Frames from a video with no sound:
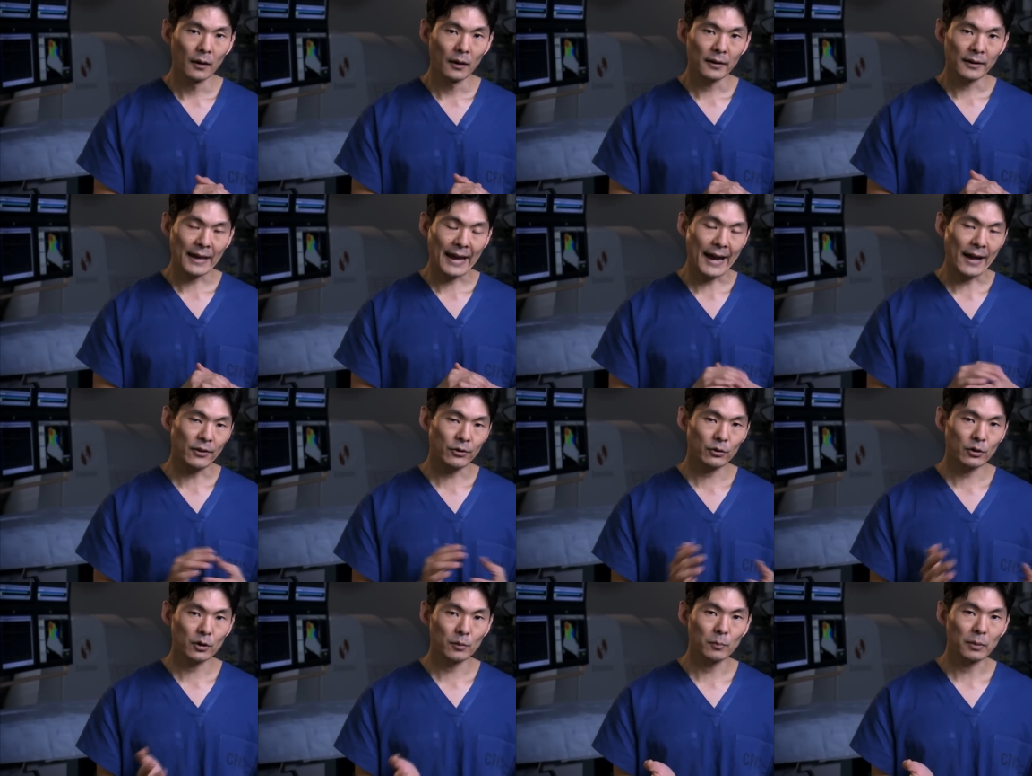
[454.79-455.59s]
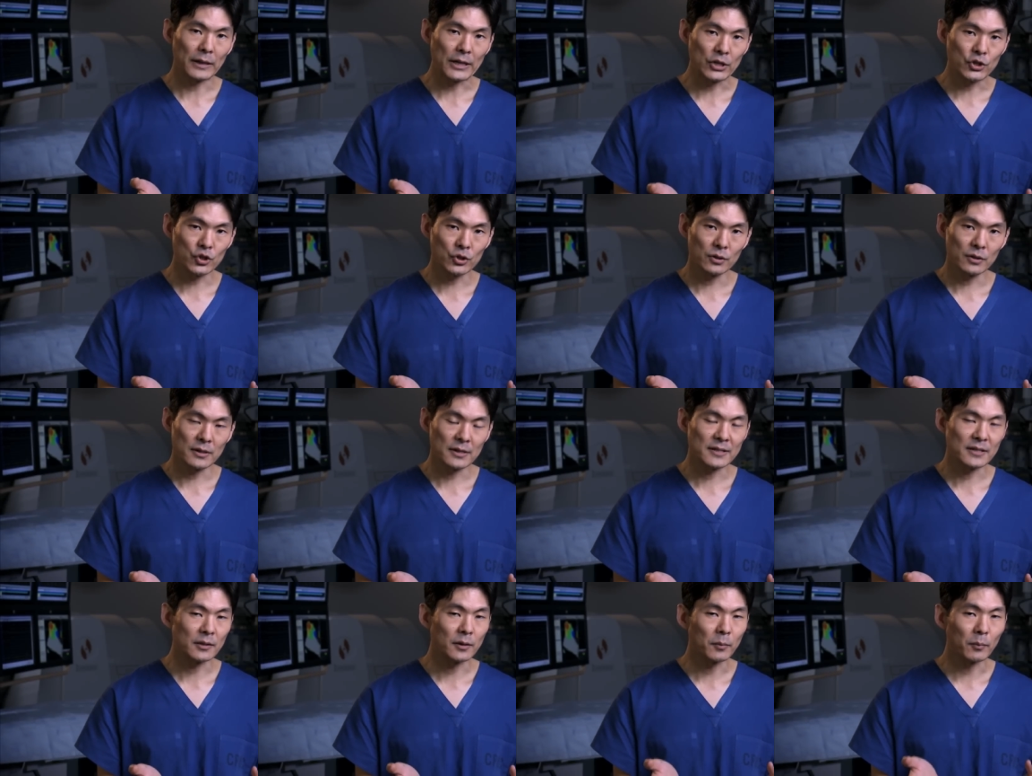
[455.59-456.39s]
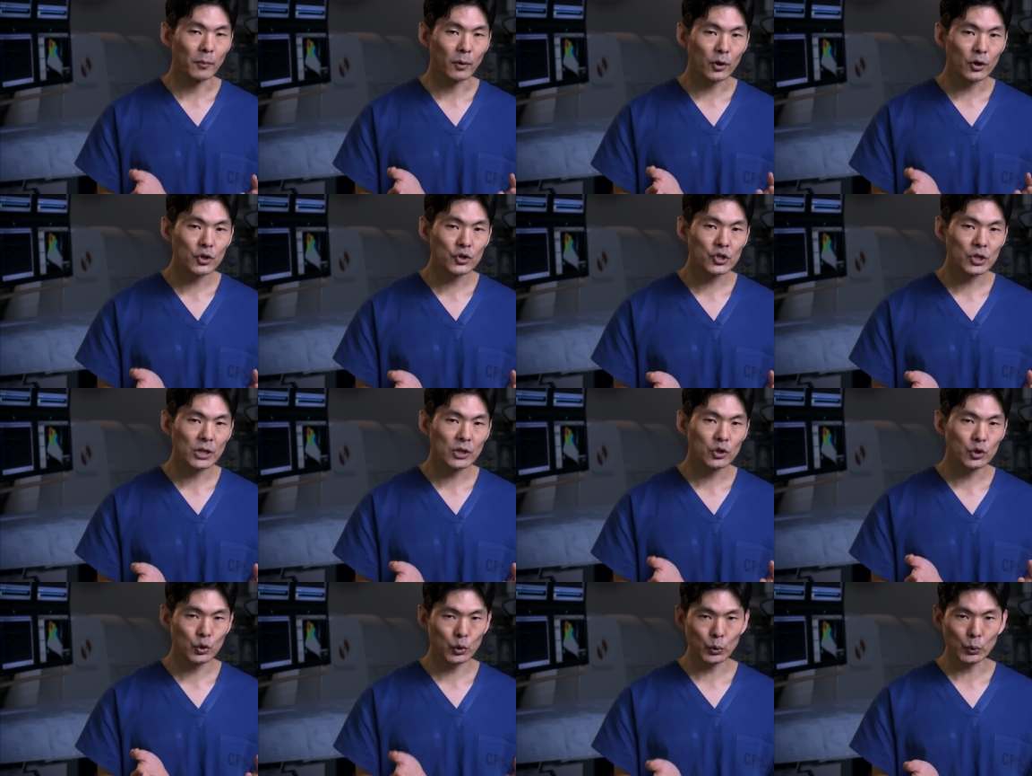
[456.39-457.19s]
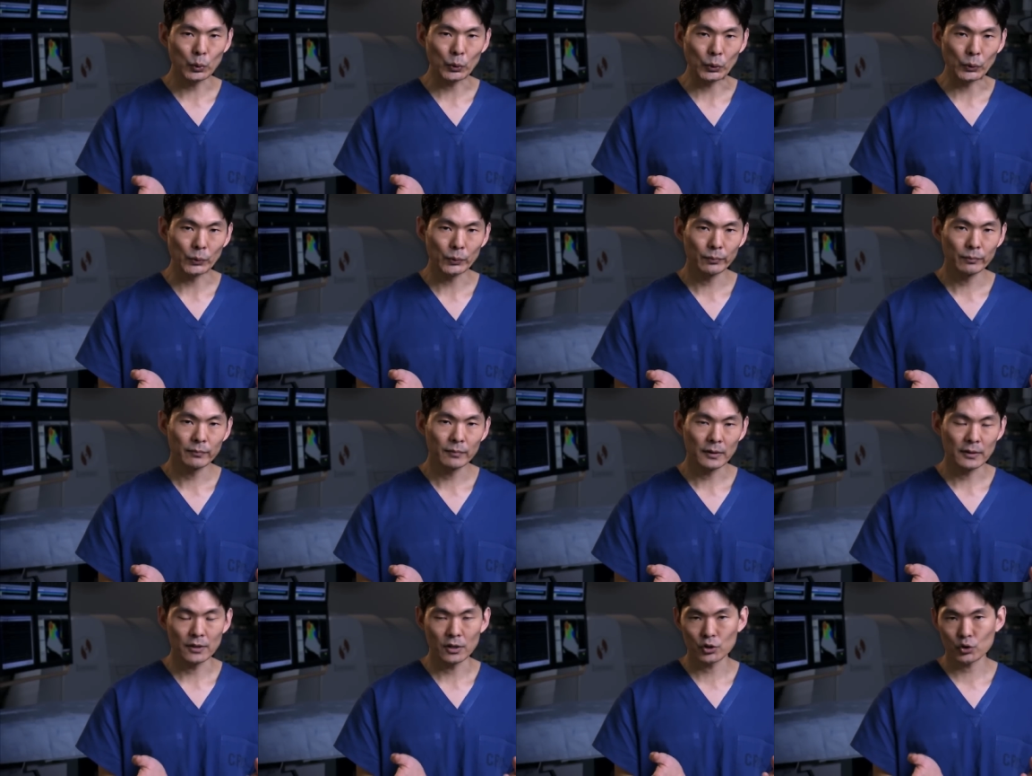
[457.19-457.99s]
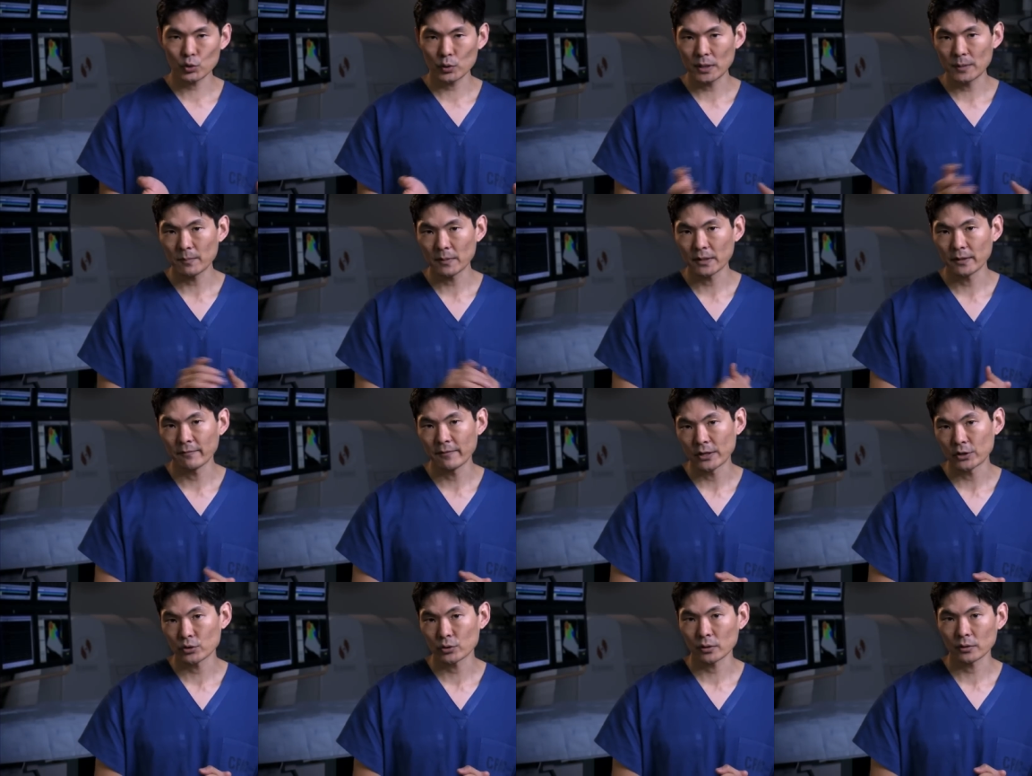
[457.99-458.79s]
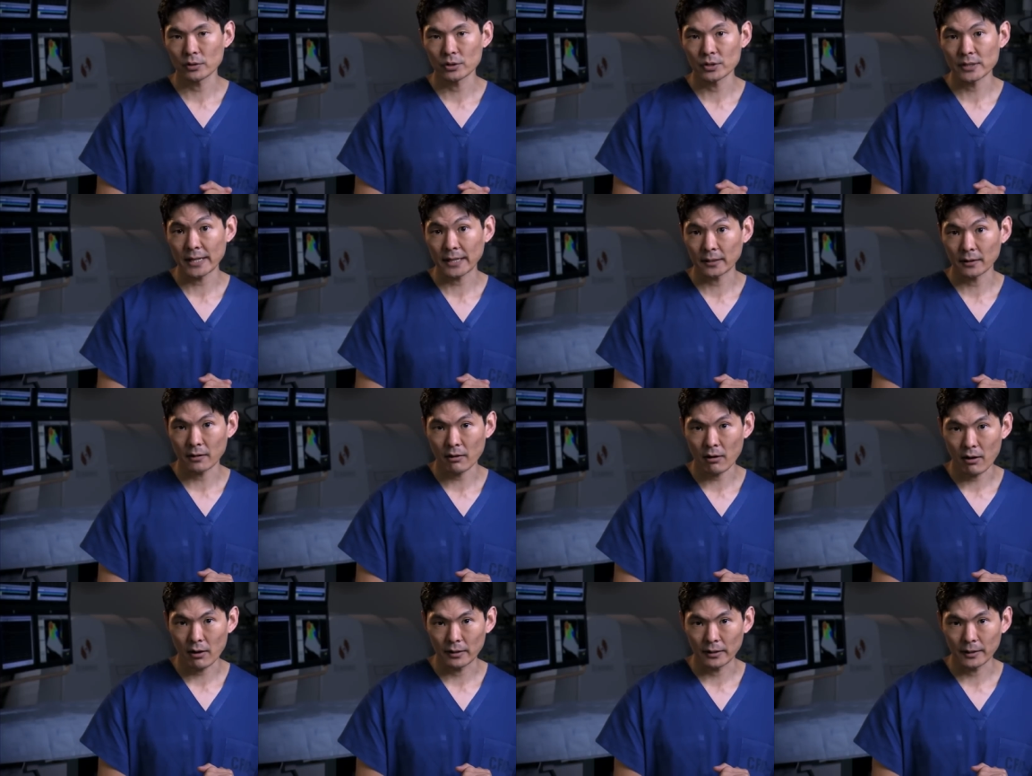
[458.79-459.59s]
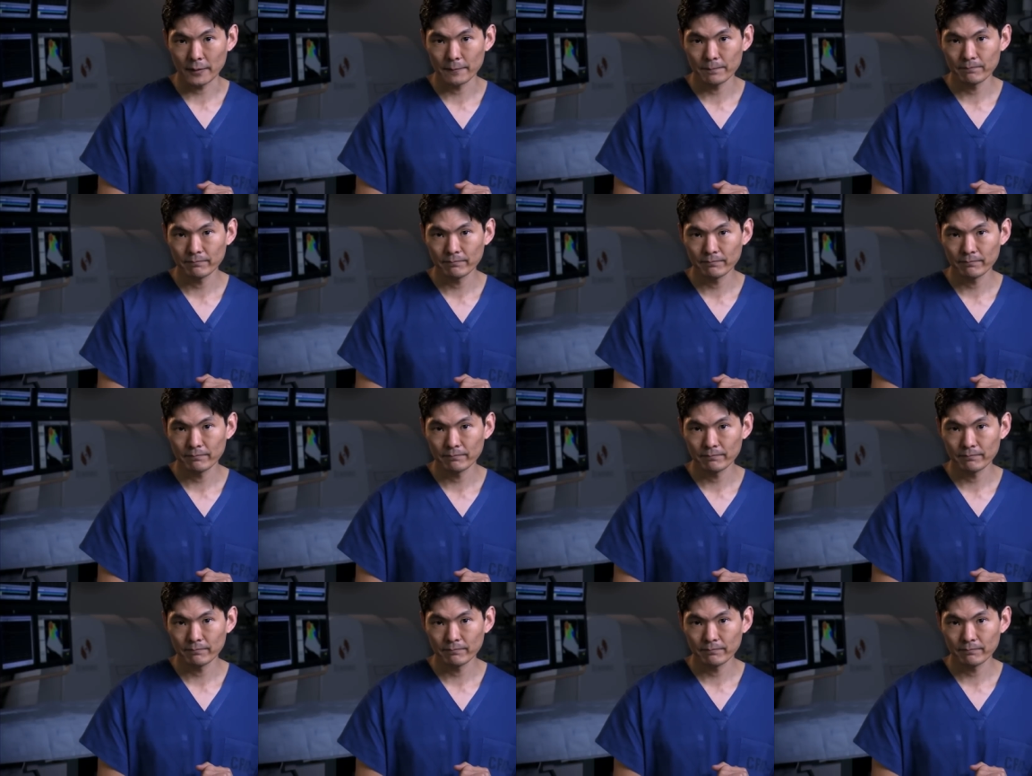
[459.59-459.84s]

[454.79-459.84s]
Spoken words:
Catheter ablation is an emerging tool in the treatment of ventricular tachycardia,